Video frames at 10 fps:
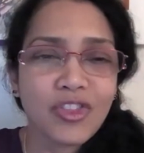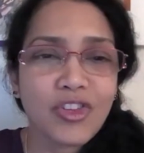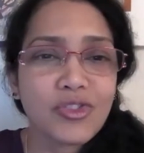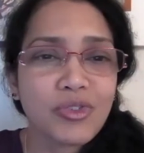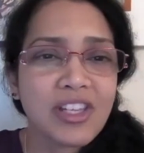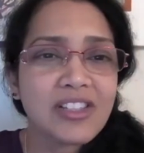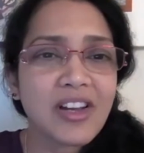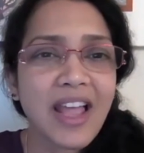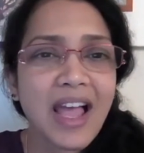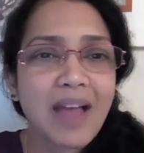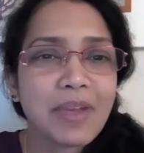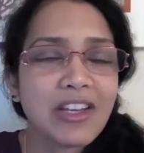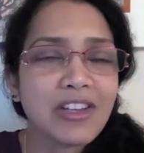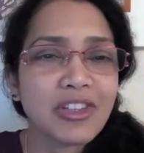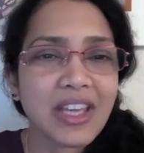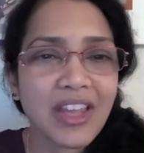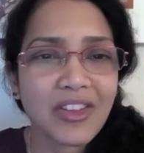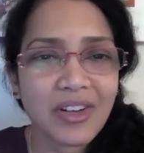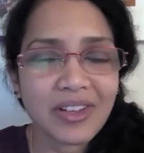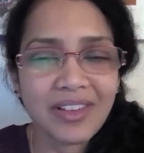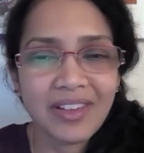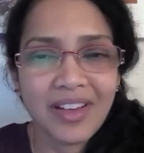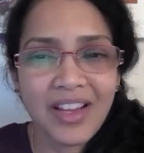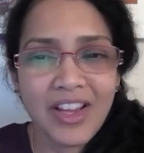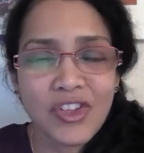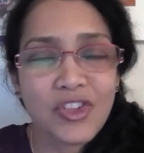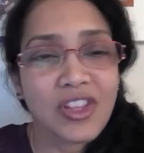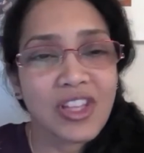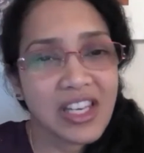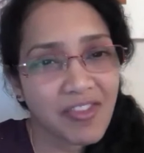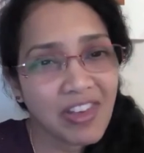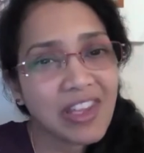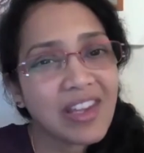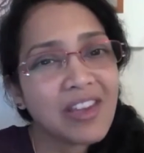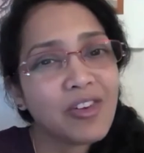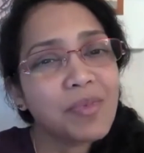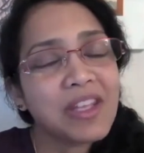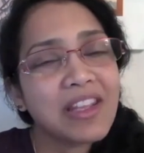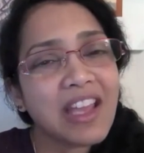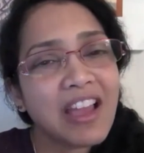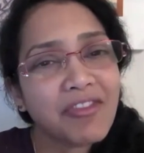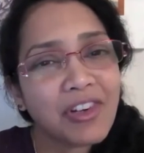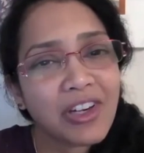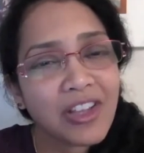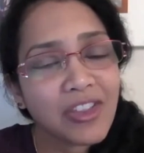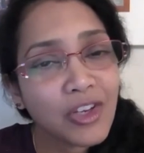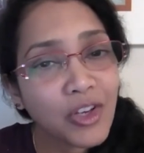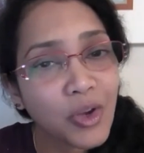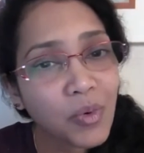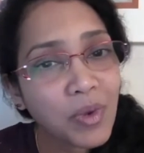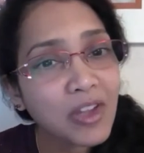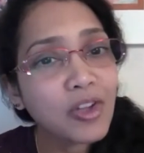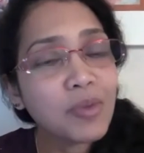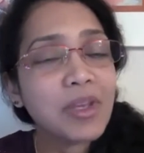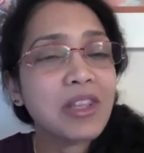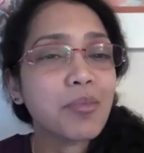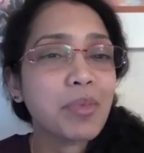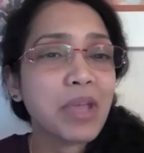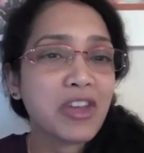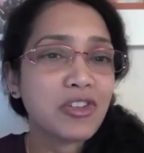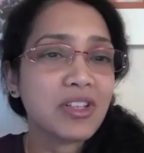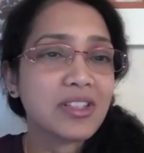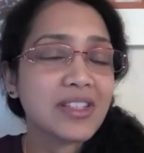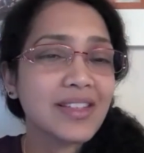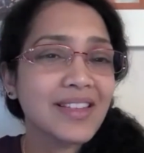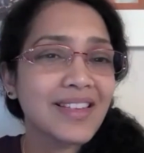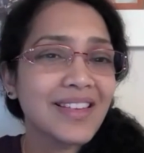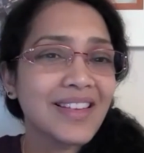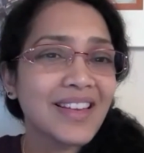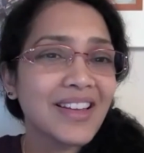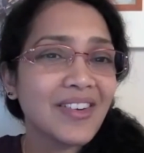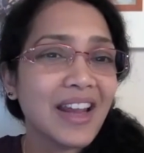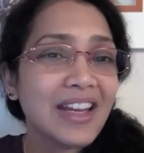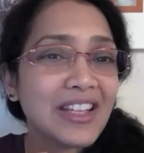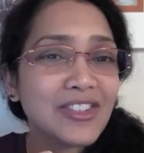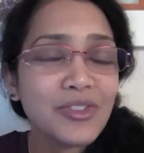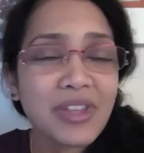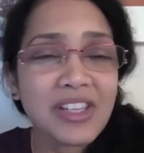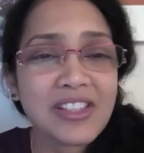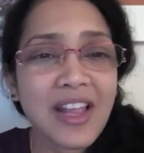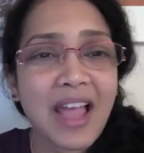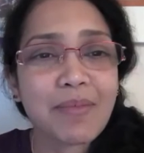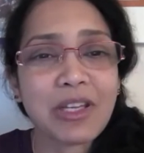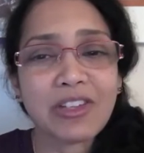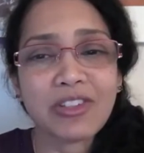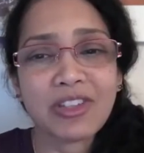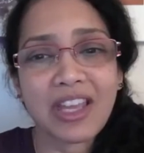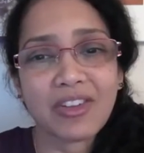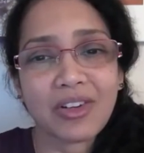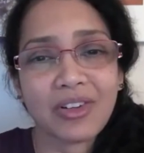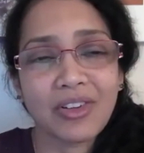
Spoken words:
These two things are happening together. So the living could be the effort and the knowing could be the patience, right? These two things are happening together.